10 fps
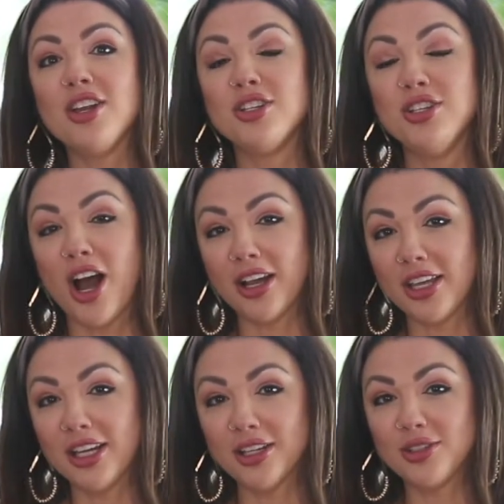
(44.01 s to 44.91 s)

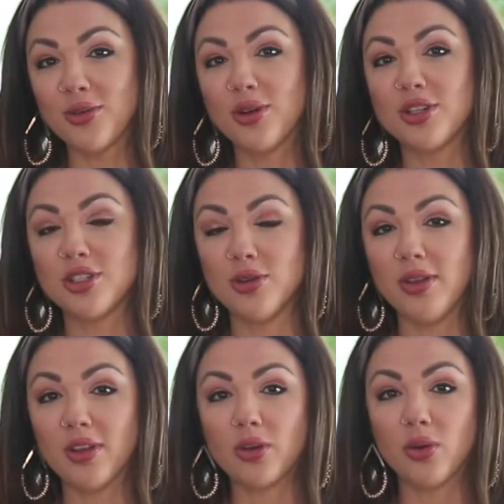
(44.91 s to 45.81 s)
knocking on doors,
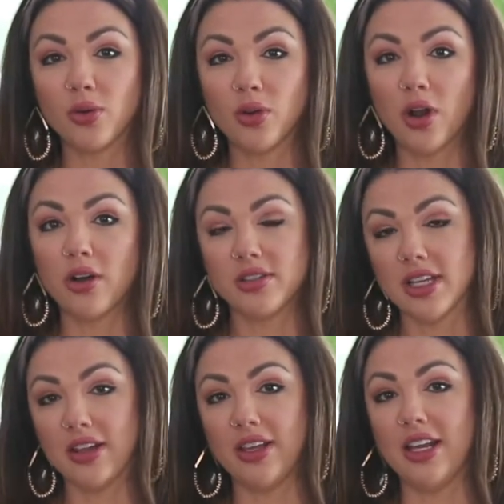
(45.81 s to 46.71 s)
doing the cold call
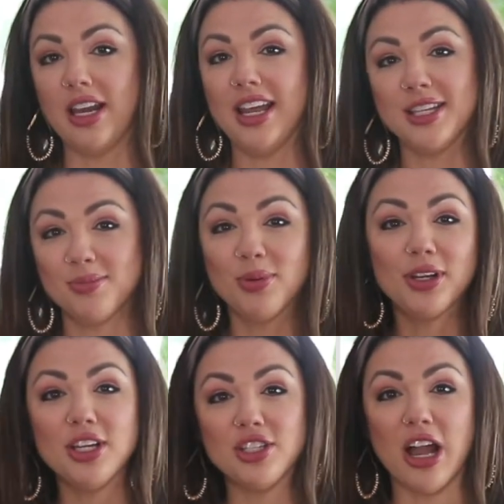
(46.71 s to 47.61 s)
selling, it's
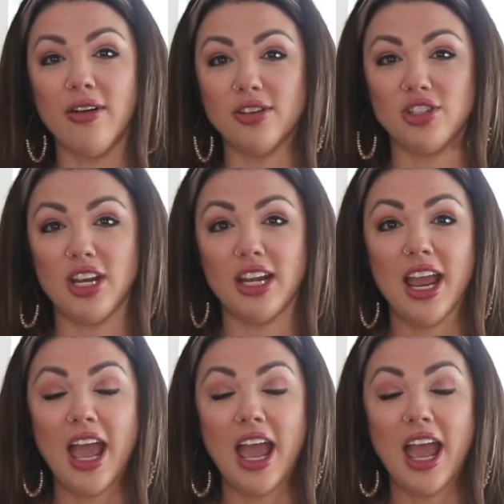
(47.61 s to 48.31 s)
pretty challenging.